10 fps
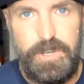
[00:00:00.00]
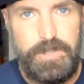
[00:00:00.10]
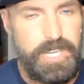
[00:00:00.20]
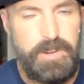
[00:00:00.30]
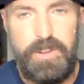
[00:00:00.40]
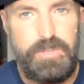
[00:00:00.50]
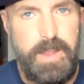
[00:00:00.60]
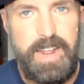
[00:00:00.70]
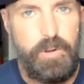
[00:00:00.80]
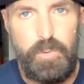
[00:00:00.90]
who's
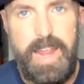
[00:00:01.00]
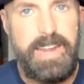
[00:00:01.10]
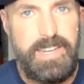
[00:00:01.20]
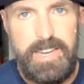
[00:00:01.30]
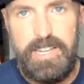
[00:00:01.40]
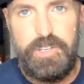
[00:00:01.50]
been a great,